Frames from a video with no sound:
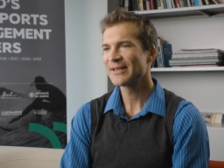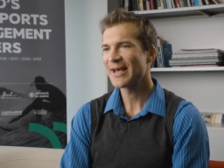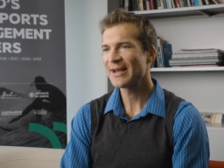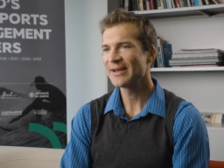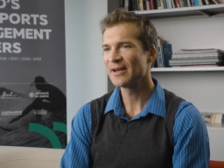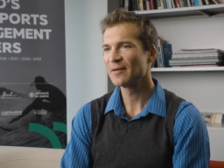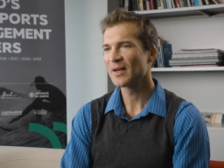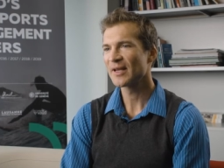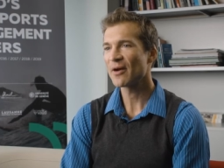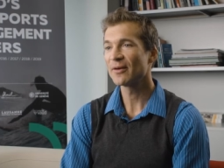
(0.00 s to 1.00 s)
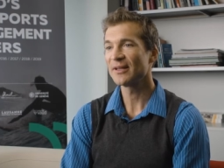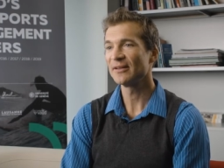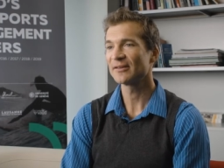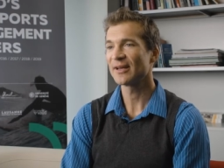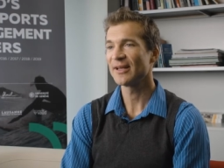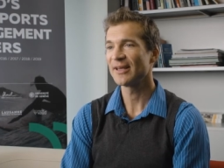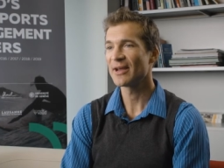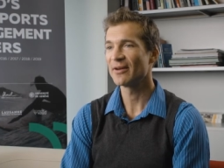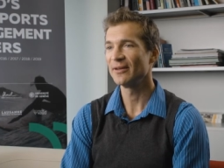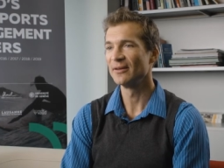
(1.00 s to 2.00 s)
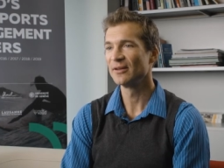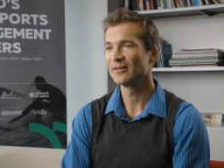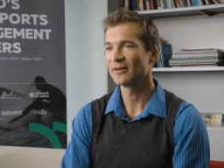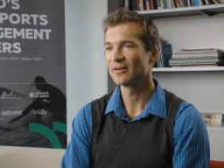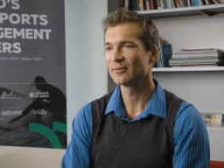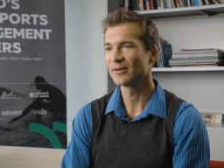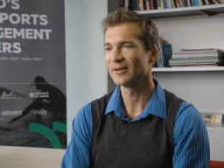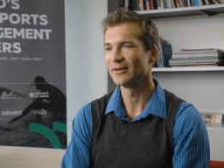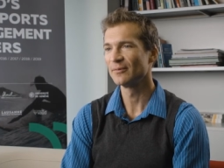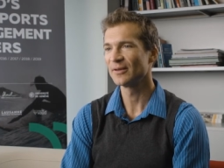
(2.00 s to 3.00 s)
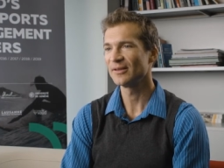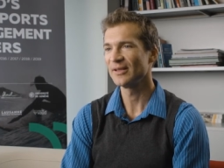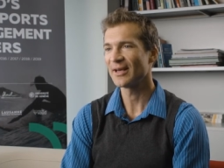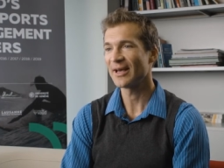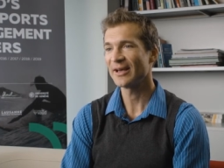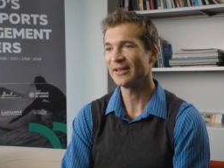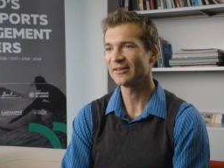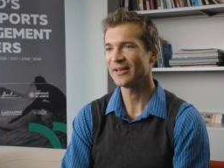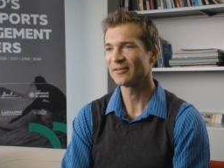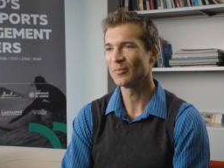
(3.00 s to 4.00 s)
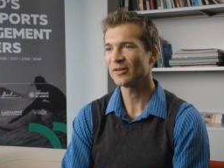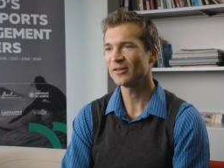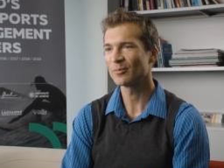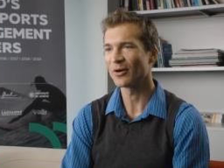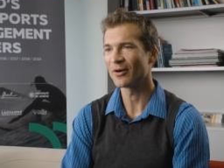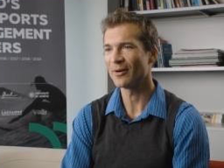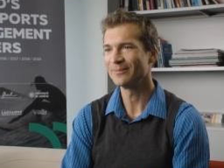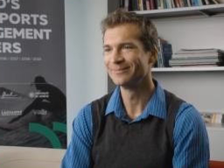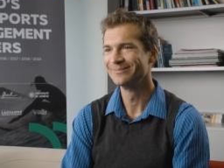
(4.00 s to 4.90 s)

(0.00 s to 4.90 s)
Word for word: Canada and currently studying here in Lausanne, Switzerland with the AISTS Masters Program.